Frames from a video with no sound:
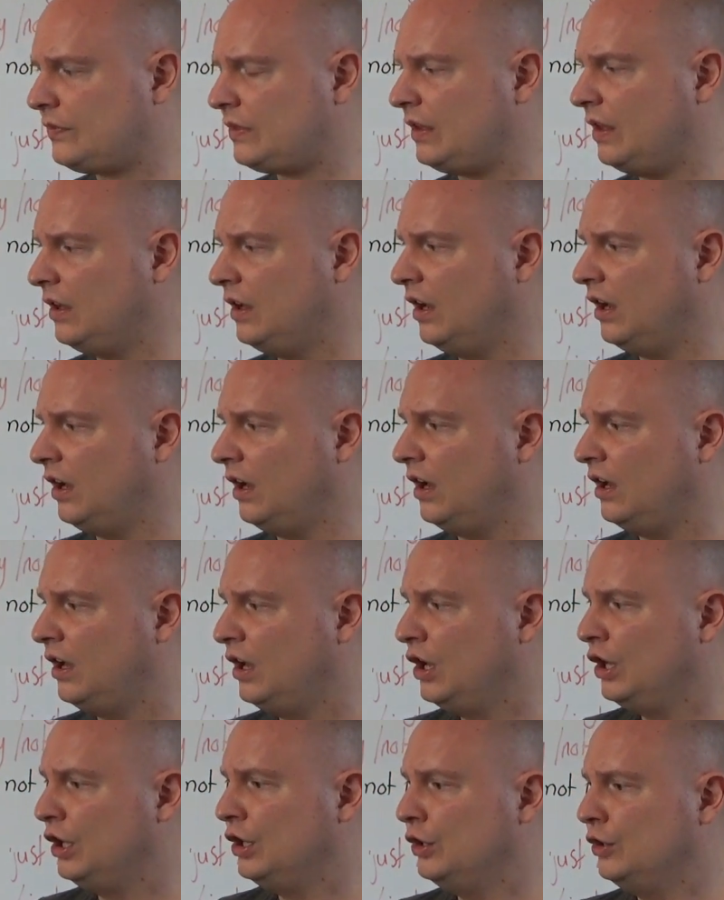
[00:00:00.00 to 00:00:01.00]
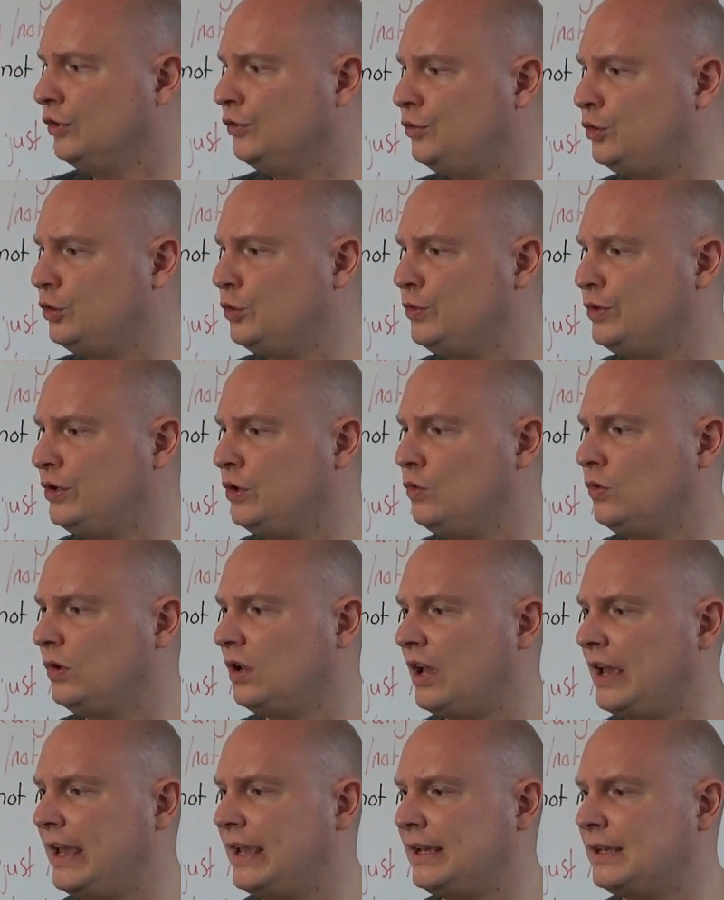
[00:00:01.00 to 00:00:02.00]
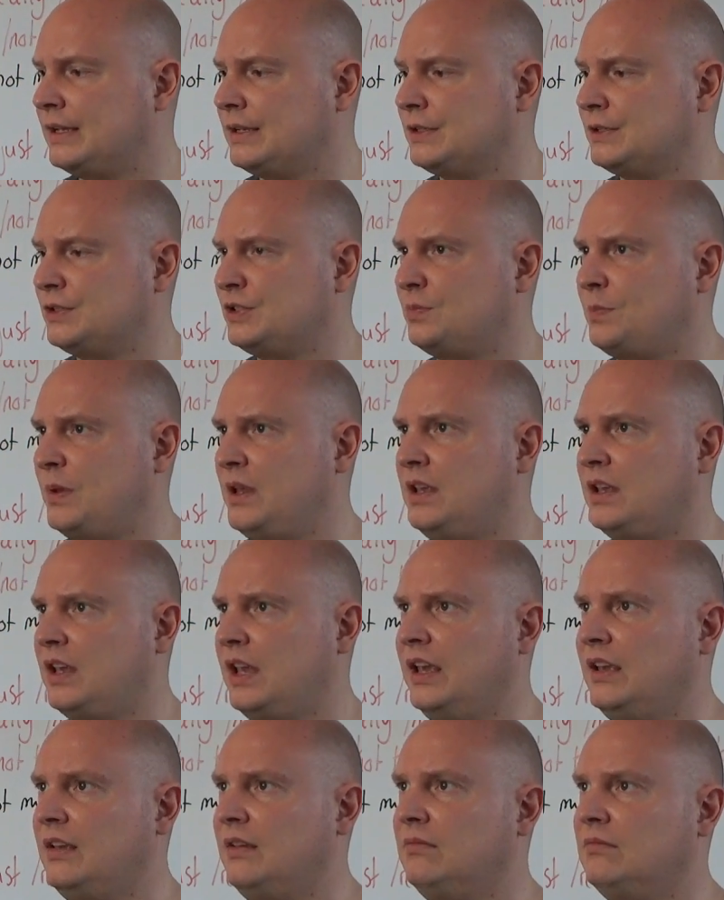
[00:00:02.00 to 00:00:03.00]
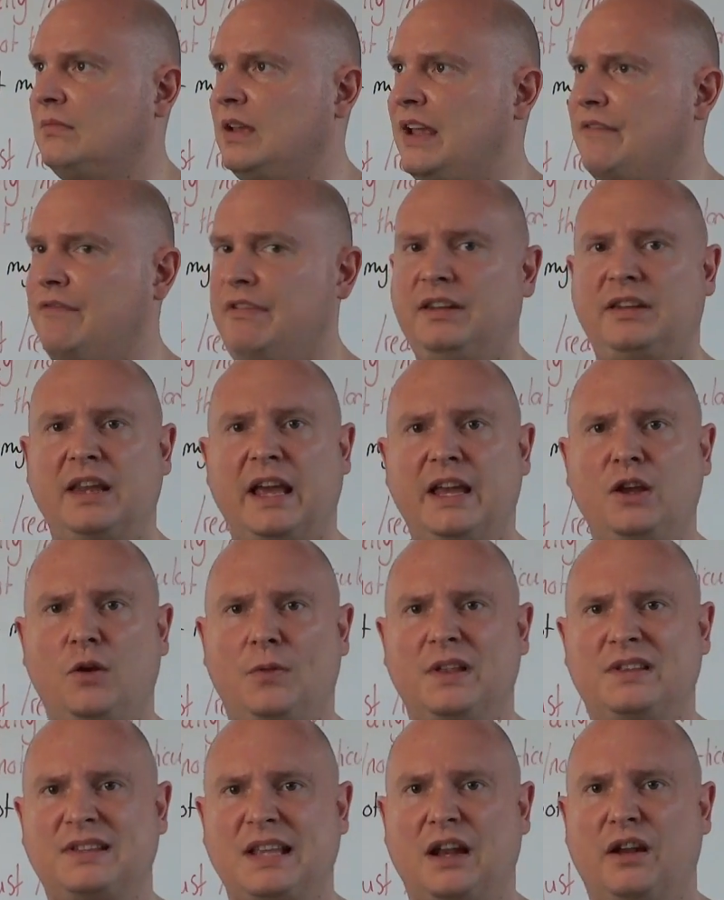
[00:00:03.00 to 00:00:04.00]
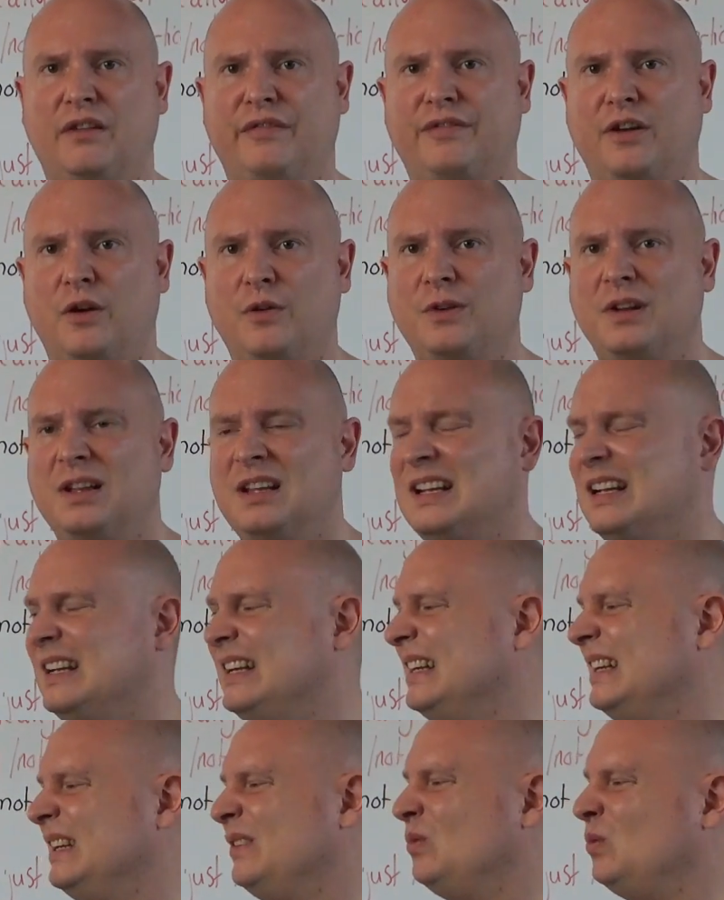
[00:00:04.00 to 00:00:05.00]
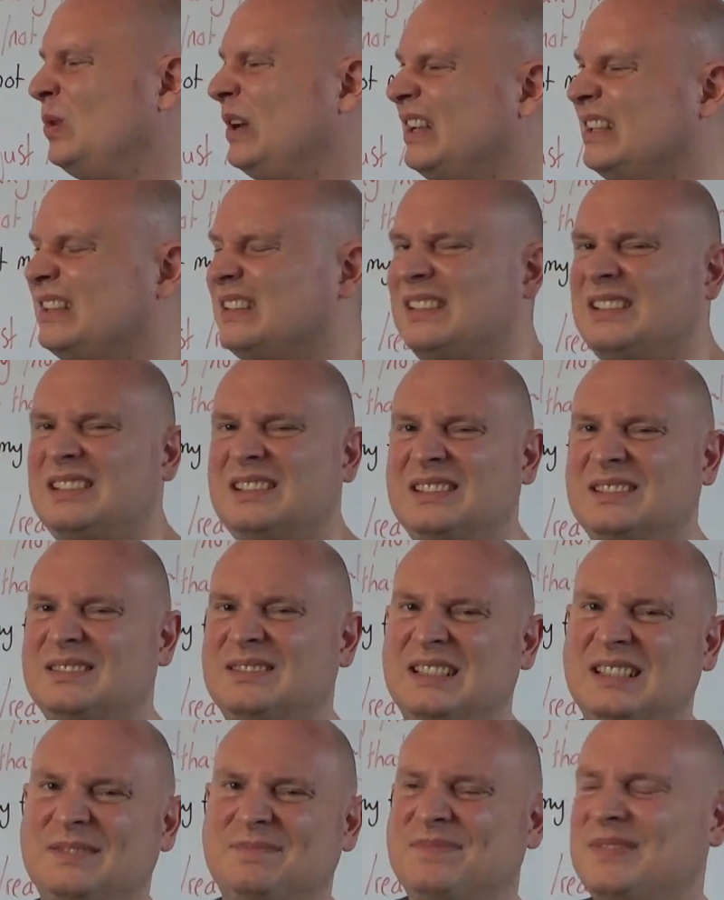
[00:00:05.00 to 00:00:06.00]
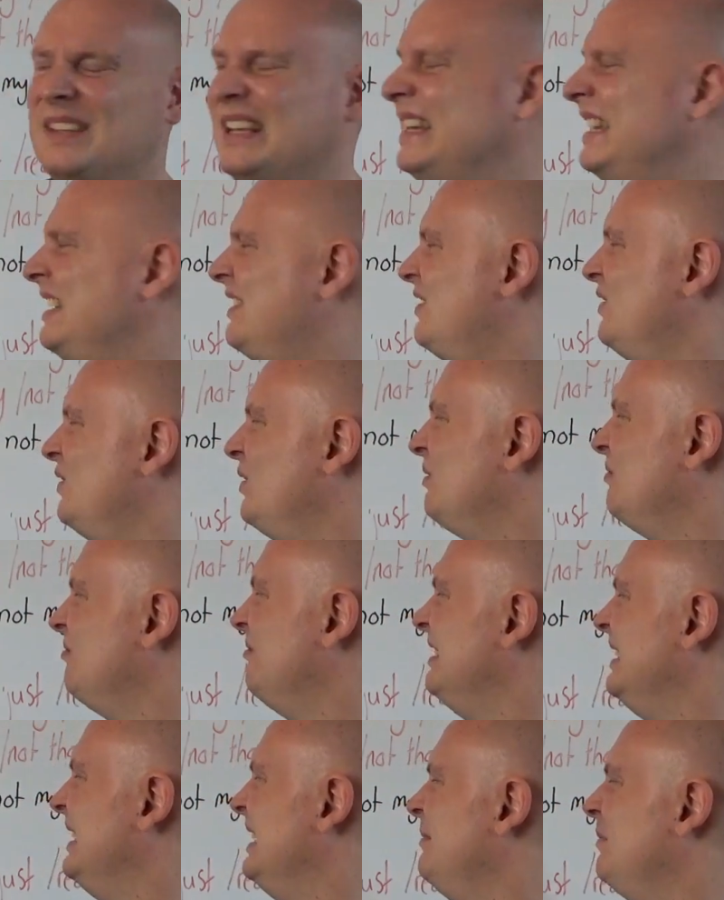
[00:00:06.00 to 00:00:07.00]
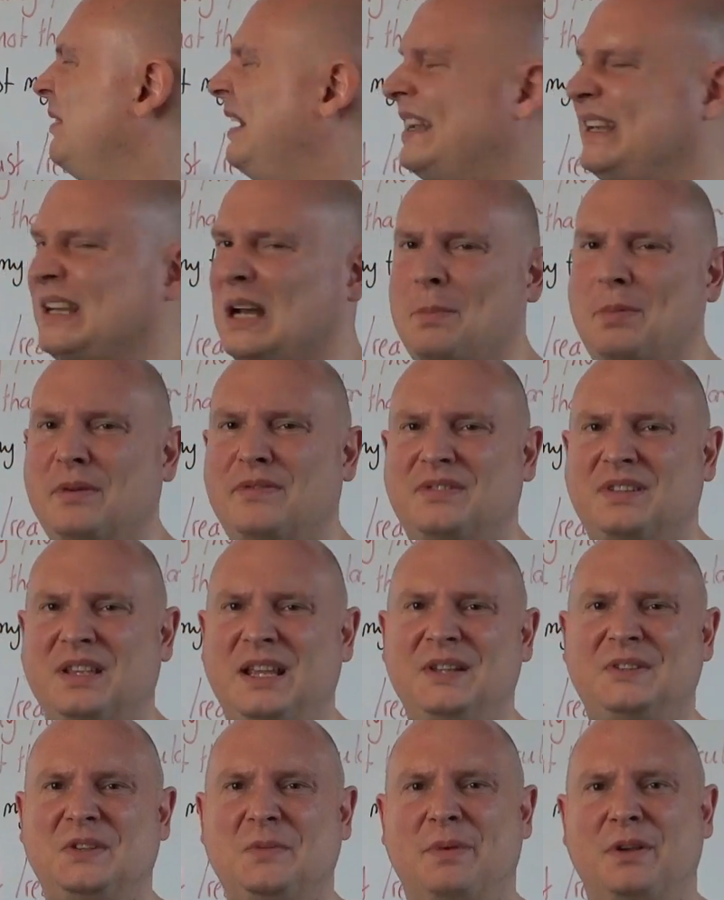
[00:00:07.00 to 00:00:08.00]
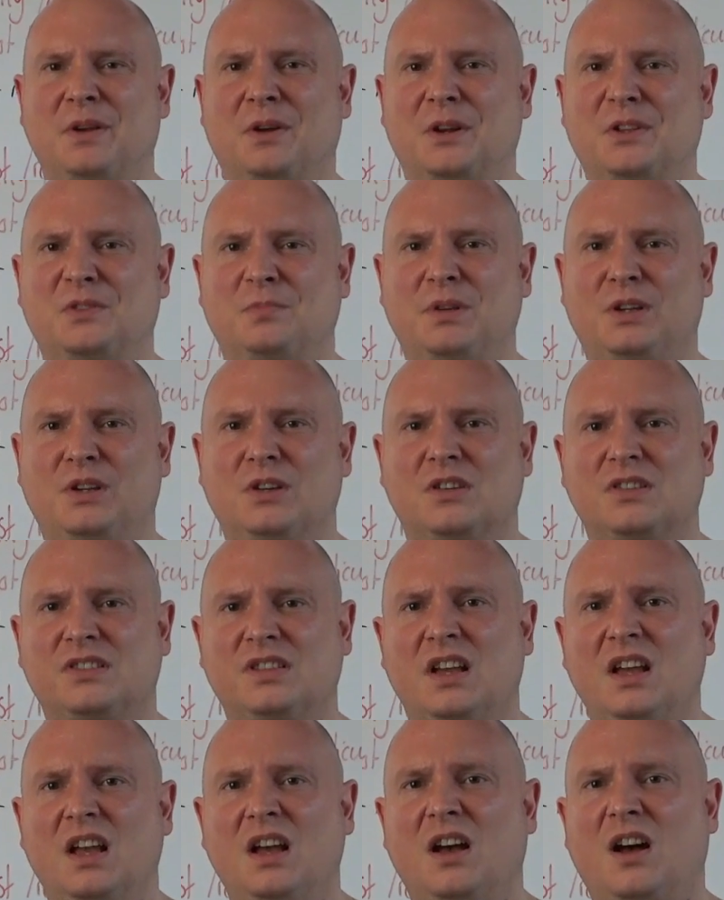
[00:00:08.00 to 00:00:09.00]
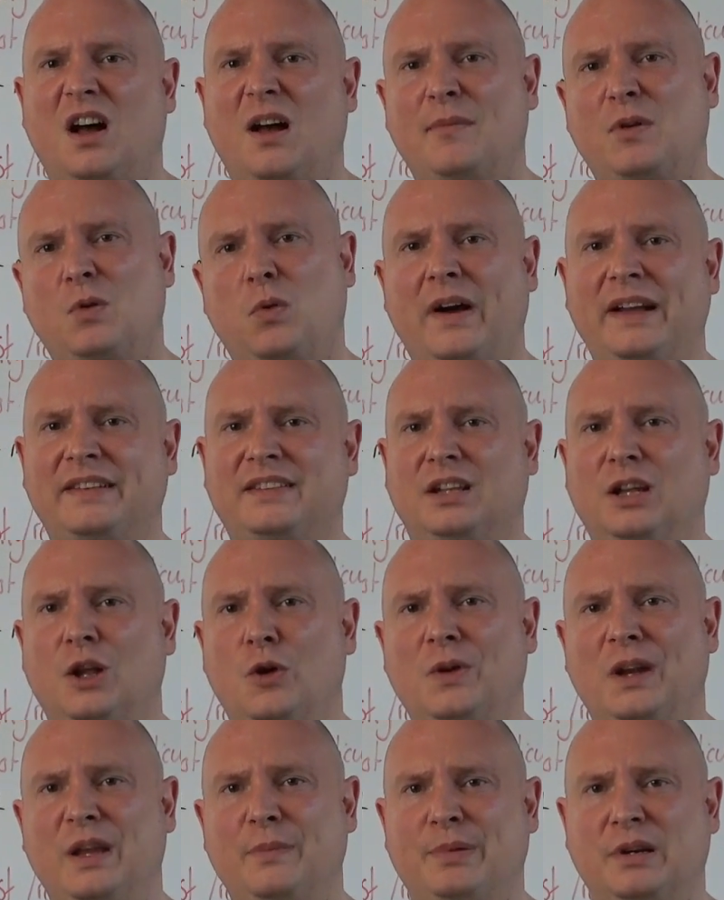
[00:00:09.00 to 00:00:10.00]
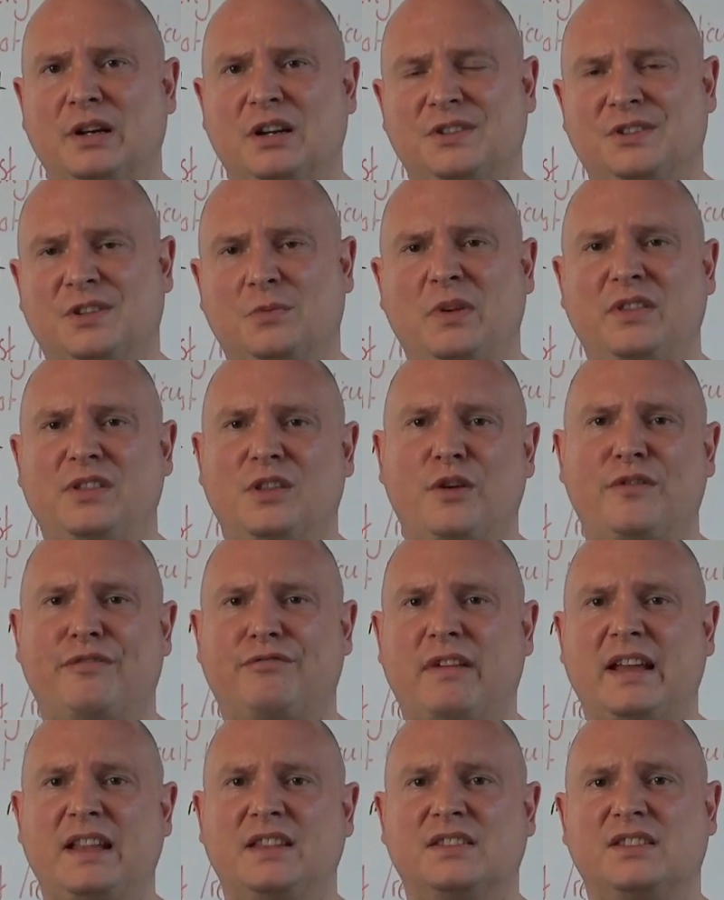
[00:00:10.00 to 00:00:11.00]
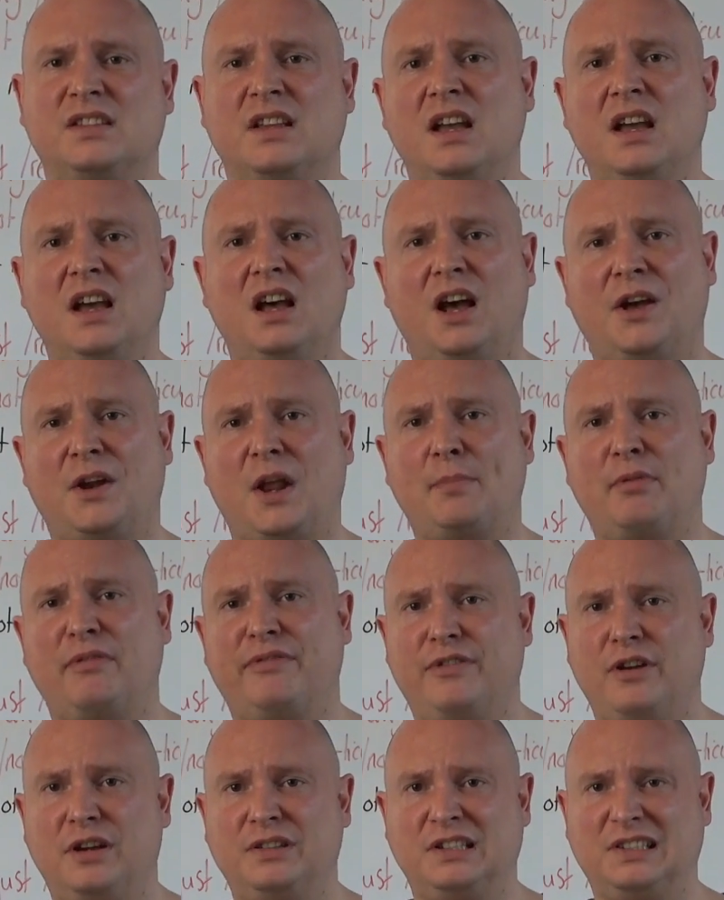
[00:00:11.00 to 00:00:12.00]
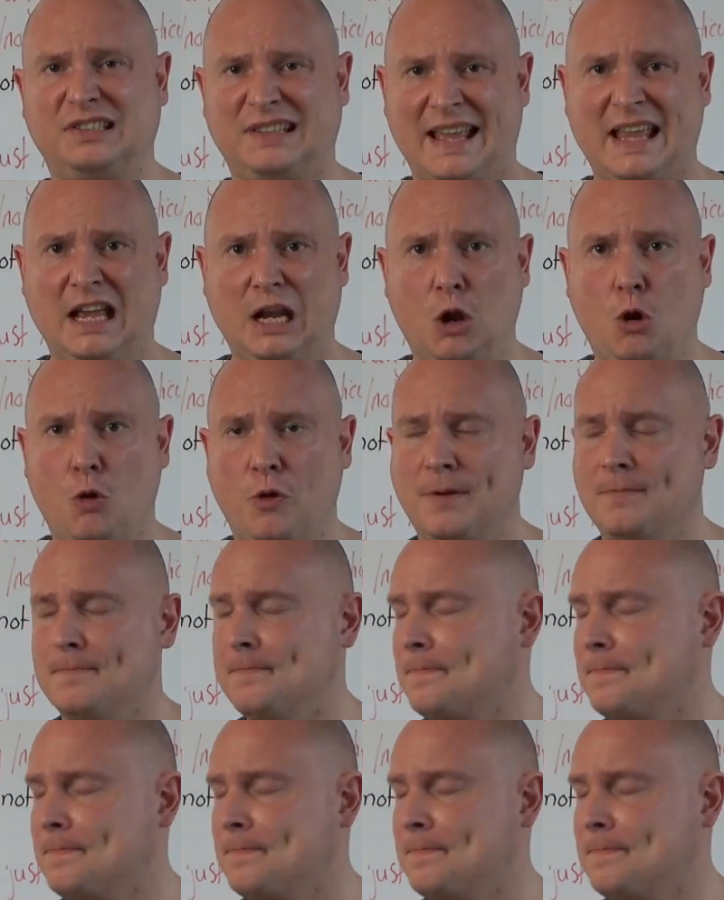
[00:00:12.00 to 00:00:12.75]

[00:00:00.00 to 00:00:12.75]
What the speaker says: Do you like speaking every day on the telephone? Well, it's not really my cup of tea, to be honest, because I'm quite a lonely person with no friends and I prefer to stay alone.